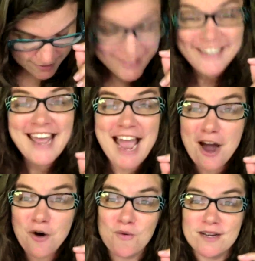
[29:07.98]

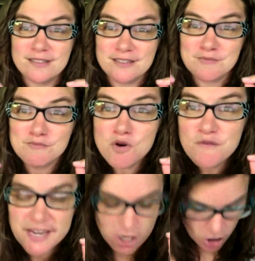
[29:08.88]
now,
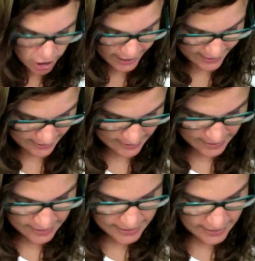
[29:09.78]
moving on.
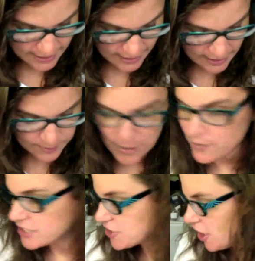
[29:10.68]
I
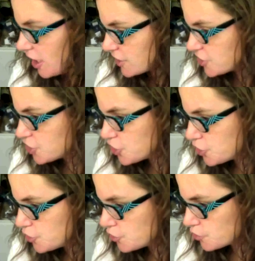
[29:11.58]
want to talk,
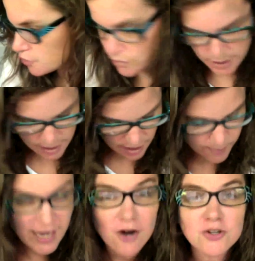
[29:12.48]
too,
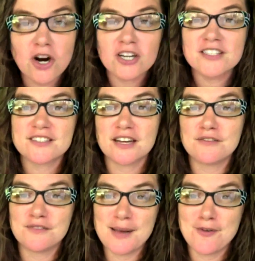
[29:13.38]
about Arkansas
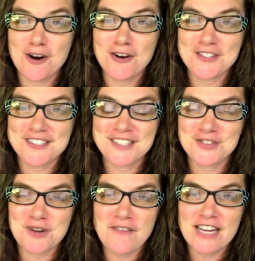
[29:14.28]
Fiberarts
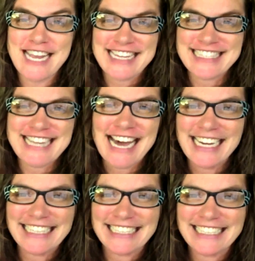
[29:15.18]
Extravaganza,
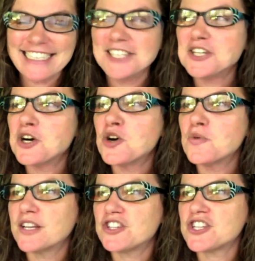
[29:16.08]

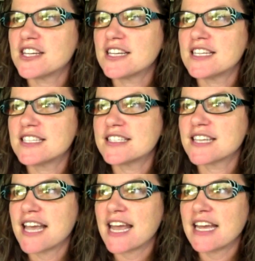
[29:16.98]
which is
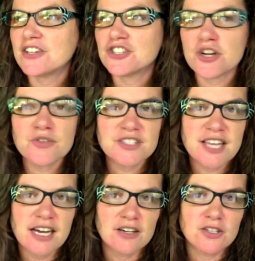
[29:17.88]
a show that's
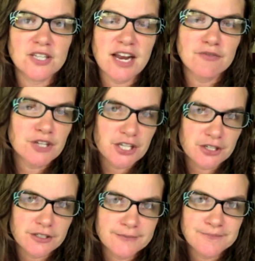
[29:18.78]
held every
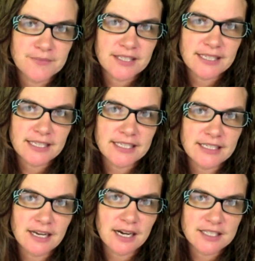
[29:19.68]
year
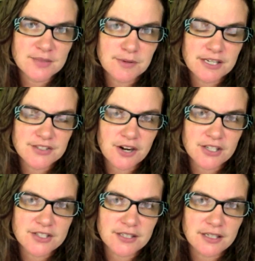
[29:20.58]
in Hot Springs,
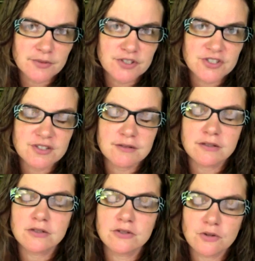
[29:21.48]
Arkansas, which is a
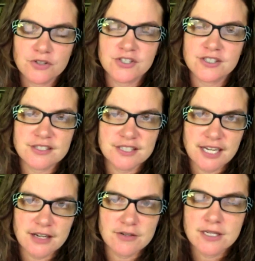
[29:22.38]
gorgeous
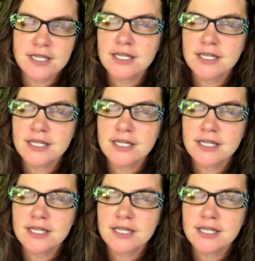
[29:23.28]
town,